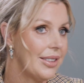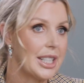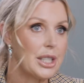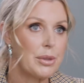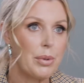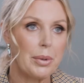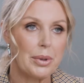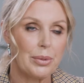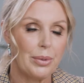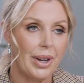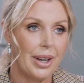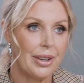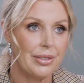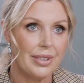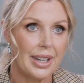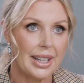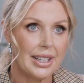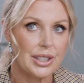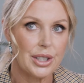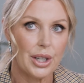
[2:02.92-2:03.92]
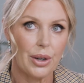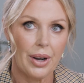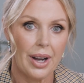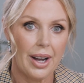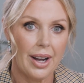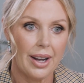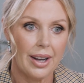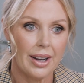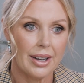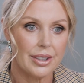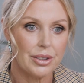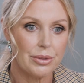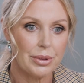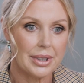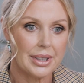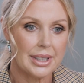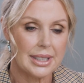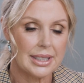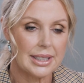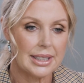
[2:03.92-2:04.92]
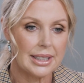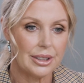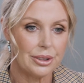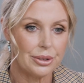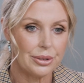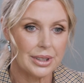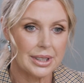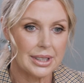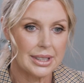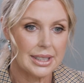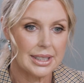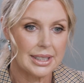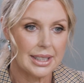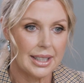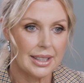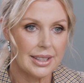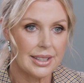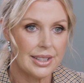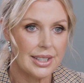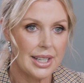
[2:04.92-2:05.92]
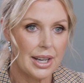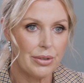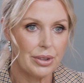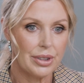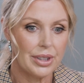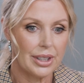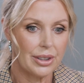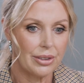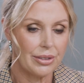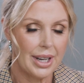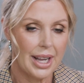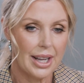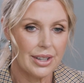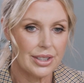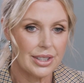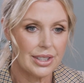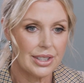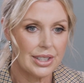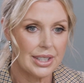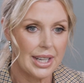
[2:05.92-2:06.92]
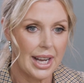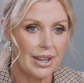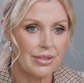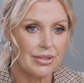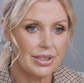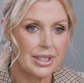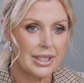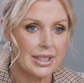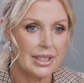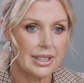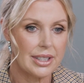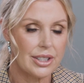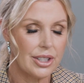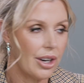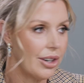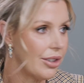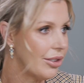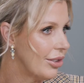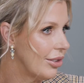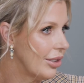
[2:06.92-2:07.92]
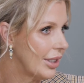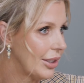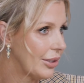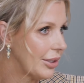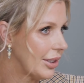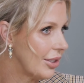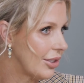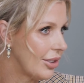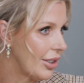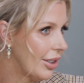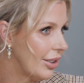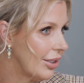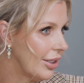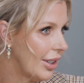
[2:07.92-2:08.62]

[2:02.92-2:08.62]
That's probably why I found it so hard with this illness and everything around it, to have so little control